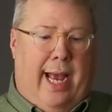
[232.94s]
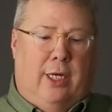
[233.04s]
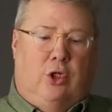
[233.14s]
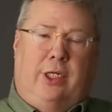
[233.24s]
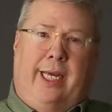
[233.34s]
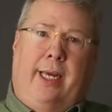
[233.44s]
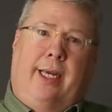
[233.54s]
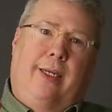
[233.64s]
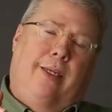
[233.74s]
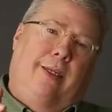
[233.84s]
And
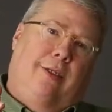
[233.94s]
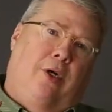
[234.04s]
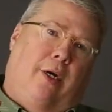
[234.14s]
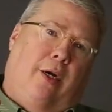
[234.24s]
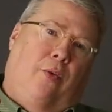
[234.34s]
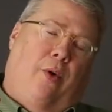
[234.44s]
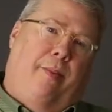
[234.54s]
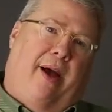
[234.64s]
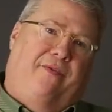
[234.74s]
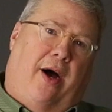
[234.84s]
she took
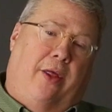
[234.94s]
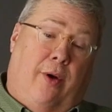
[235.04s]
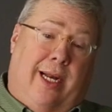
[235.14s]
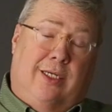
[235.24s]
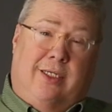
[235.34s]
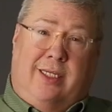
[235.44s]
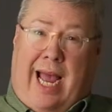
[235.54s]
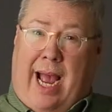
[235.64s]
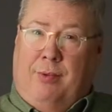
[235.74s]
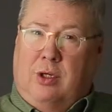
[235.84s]
what my father had
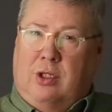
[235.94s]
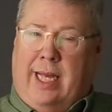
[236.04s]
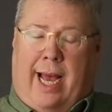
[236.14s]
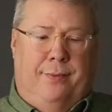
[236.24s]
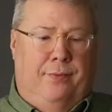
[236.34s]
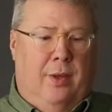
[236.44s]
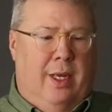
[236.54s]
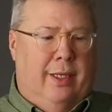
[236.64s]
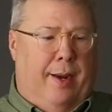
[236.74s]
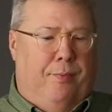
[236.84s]
established, that
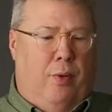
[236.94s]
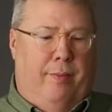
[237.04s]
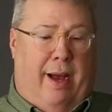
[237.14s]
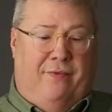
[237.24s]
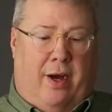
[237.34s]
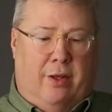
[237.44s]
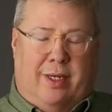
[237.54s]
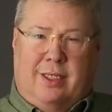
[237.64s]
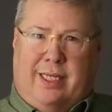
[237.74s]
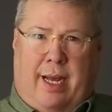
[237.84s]

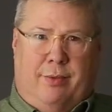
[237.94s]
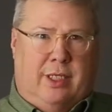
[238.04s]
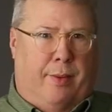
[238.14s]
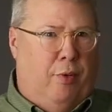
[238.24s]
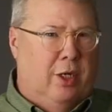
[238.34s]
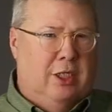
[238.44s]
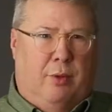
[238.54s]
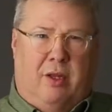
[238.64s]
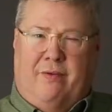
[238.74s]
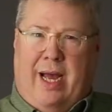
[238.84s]

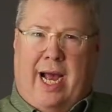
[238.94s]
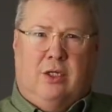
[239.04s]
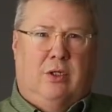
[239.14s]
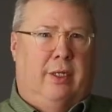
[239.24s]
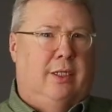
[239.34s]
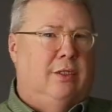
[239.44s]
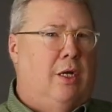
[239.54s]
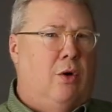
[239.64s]
principle of excellence.